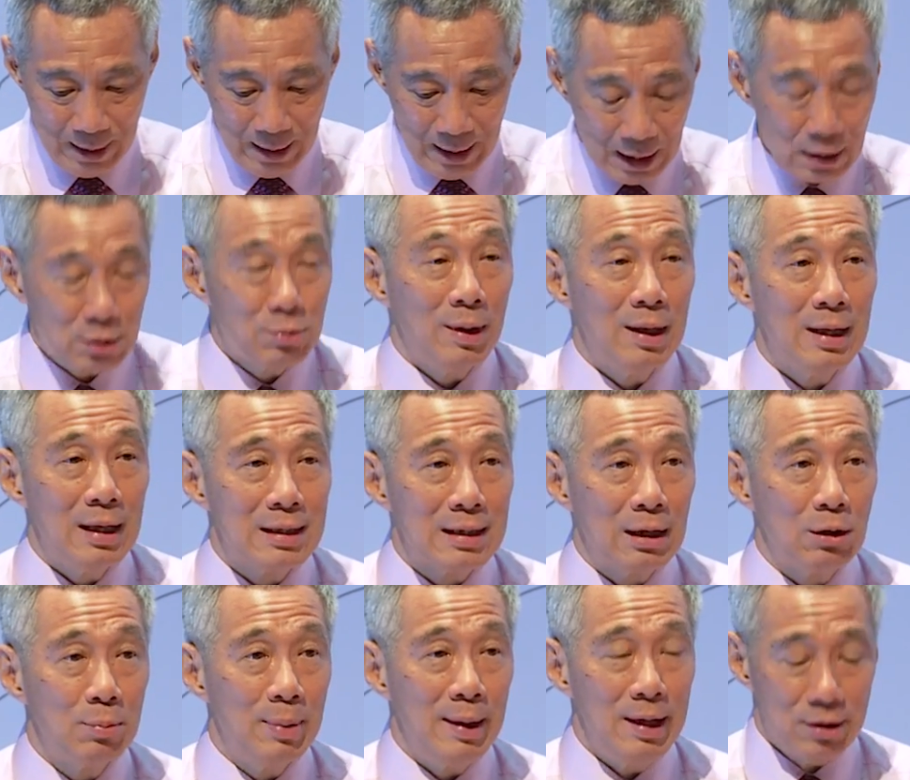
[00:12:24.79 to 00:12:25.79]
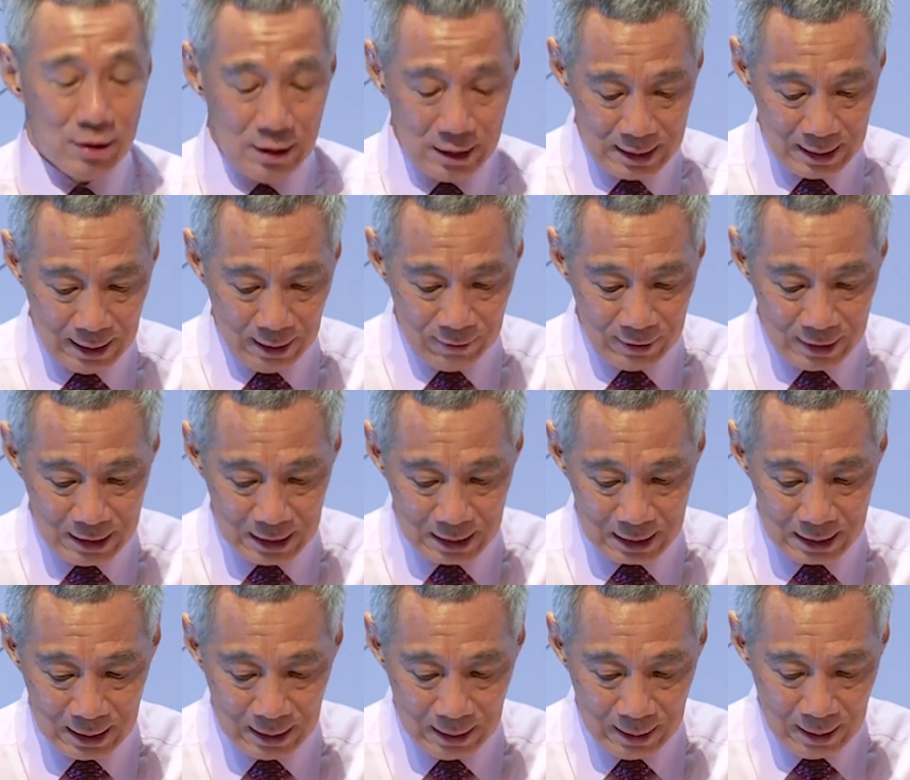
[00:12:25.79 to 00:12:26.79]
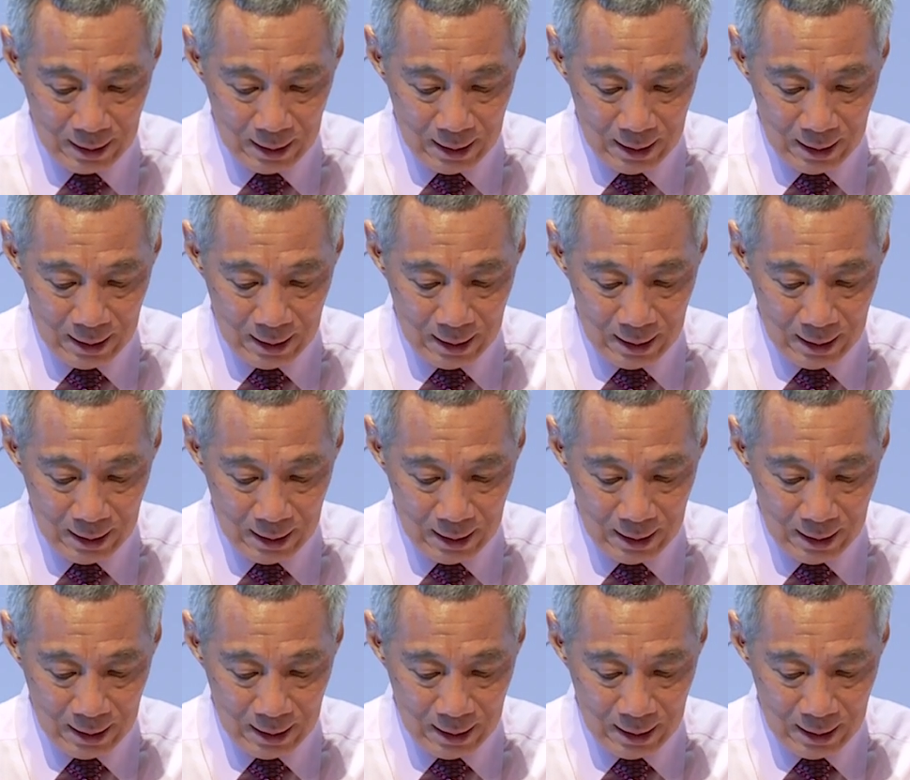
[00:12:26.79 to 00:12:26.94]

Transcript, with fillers: as well as outpatient services